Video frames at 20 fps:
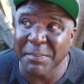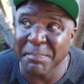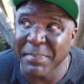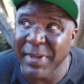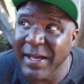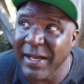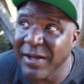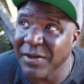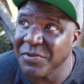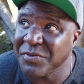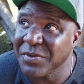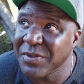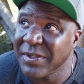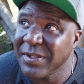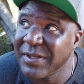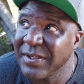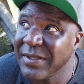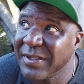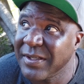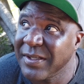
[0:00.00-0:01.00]
about
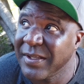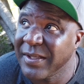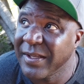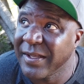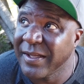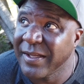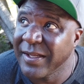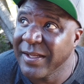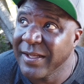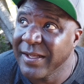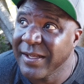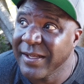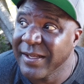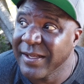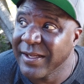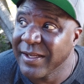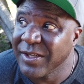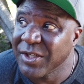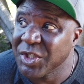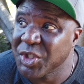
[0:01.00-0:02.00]

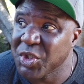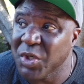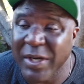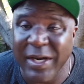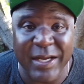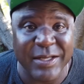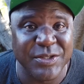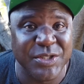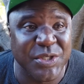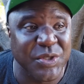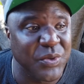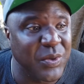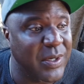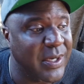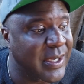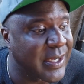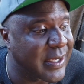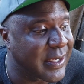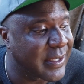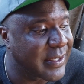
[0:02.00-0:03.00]
trying to
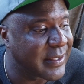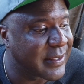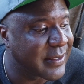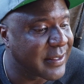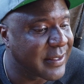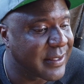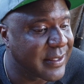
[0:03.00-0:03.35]
uh,